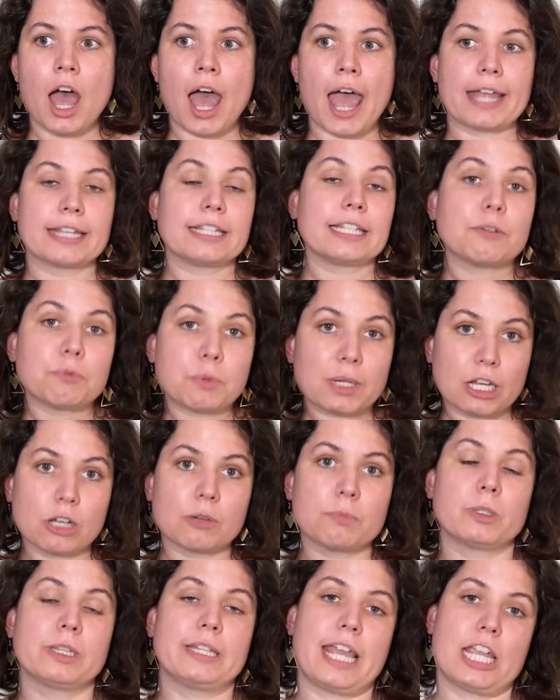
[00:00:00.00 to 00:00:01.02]
and
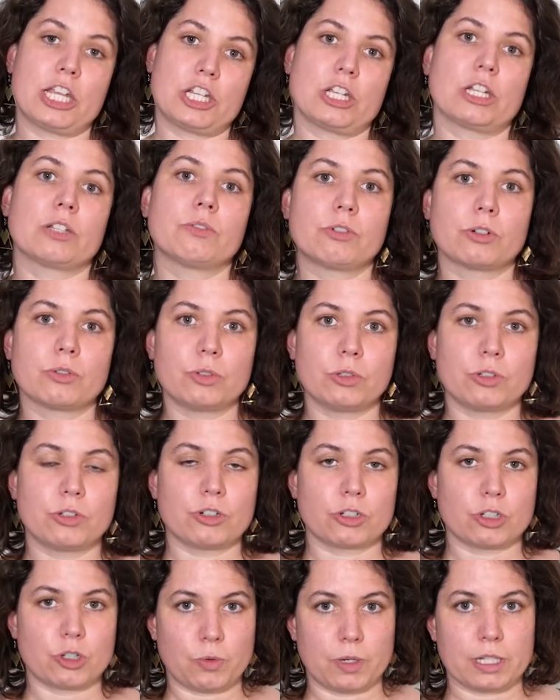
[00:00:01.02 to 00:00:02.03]
recommendation for
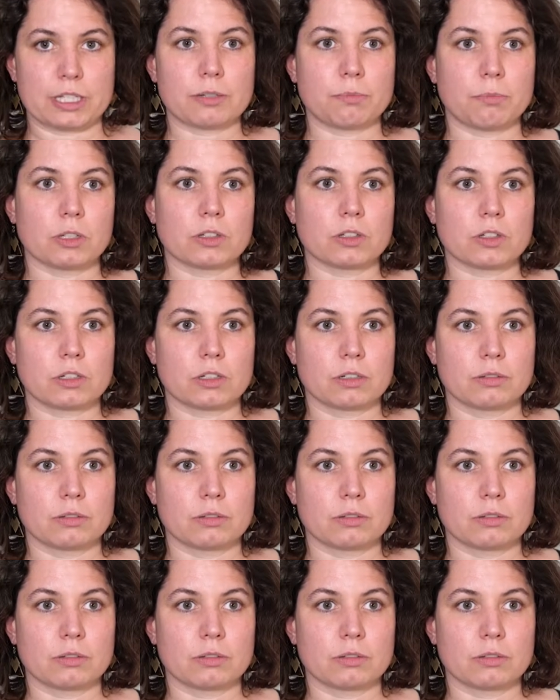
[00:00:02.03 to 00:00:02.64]
future treatment.